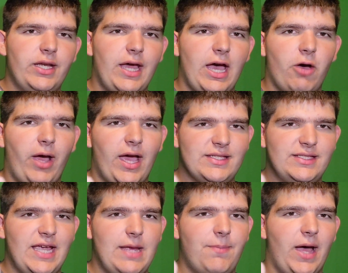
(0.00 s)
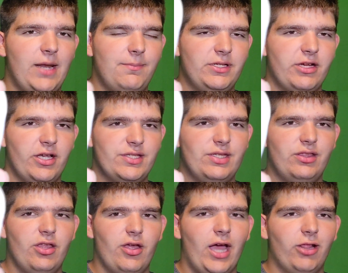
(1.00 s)
now has tape on it because
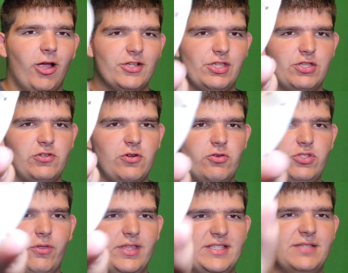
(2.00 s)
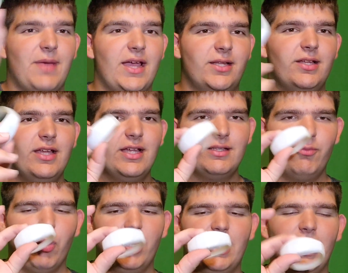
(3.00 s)
I lost the screw, so this is my
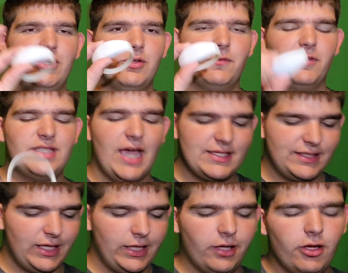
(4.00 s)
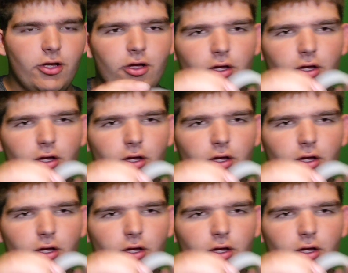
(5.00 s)
one that I use for testing.